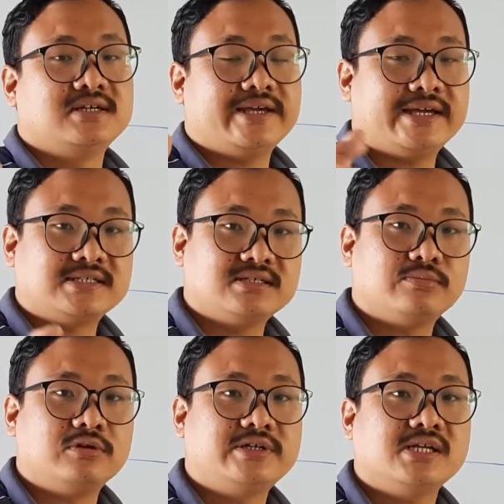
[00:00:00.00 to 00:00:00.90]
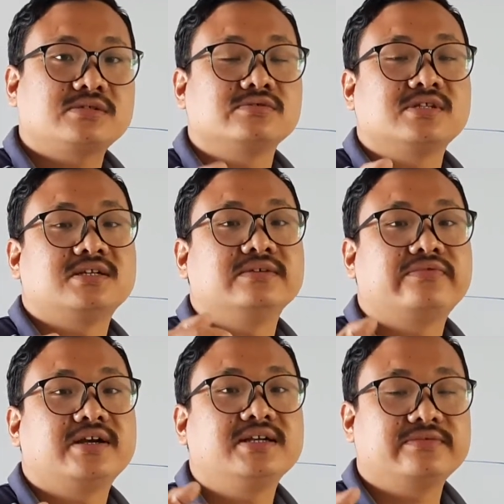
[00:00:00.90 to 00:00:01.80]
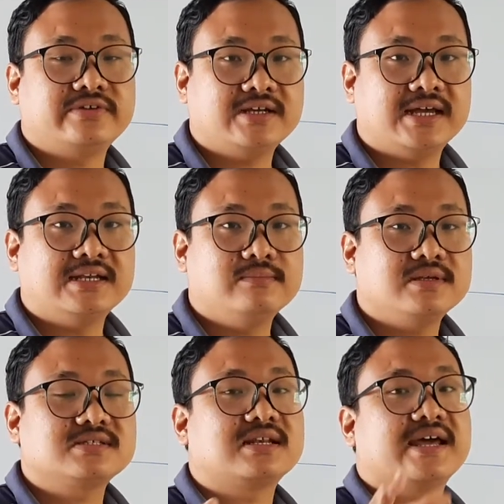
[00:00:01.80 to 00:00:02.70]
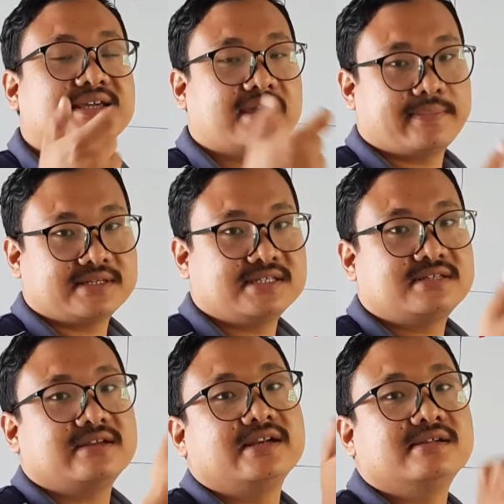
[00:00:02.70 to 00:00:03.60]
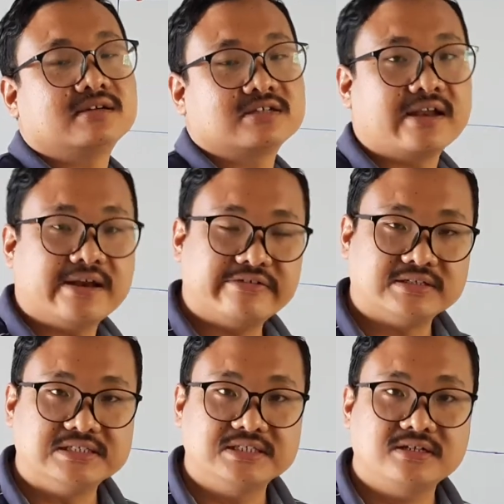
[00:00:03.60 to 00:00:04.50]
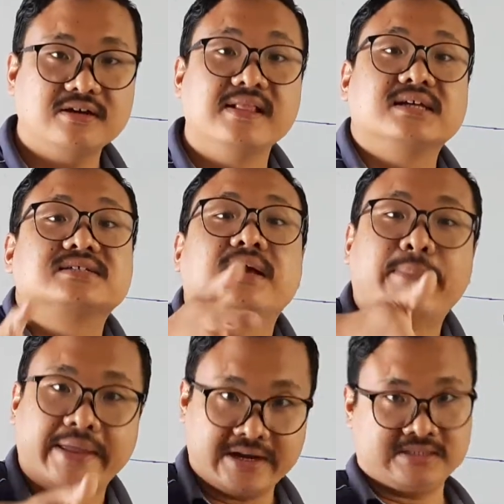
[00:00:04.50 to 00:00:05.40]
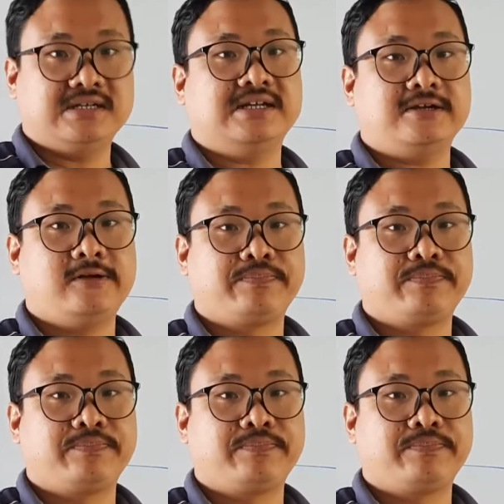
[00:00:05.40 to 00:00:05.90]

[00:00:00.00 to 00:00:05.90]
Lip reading: AC voltage to the different elements like capacitor, inductor and resistor separately.